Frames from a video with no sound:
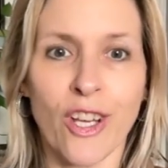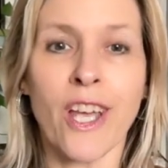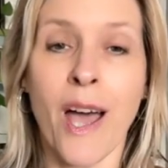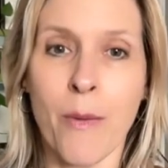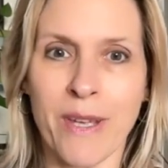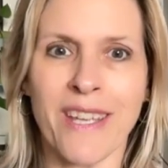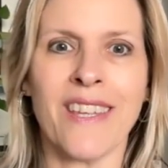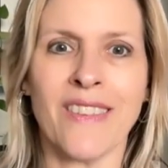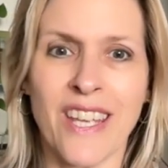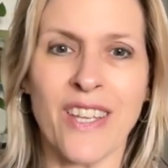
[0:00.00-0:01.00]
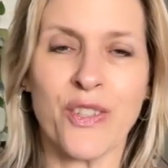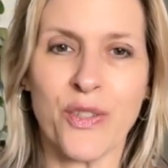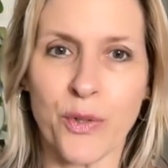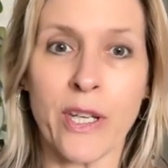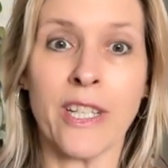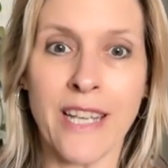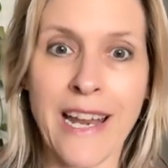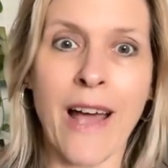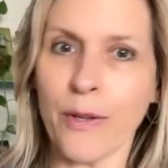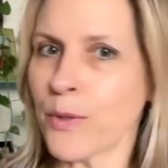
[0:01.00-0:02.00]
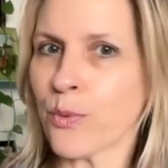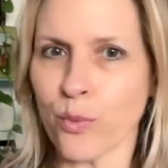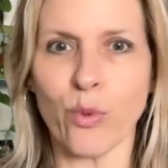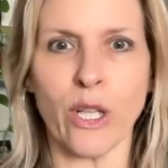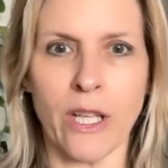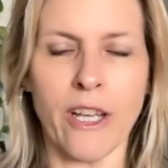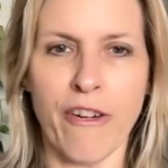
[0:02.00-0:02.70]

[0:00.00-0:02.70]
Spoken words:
coming in the industry. Now it's really